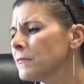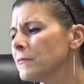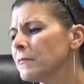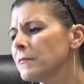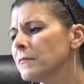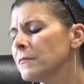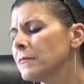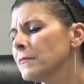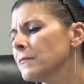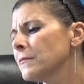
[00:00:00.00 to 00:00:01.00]

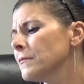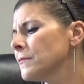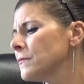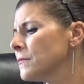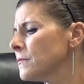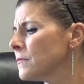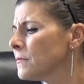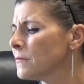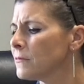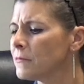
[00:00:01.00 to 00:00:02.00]

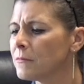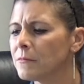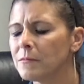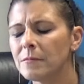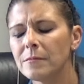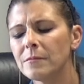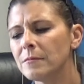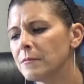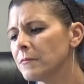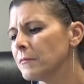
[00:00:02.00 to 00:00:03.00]

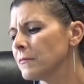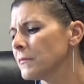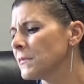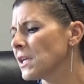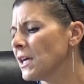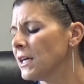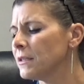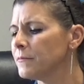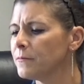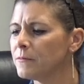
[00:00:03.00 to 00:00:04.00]

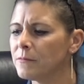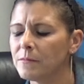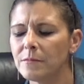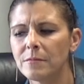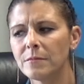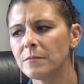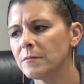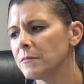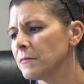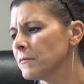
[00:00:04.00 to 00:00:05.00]

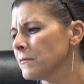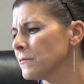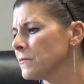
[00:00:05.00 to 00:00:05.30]
Nobody speaks.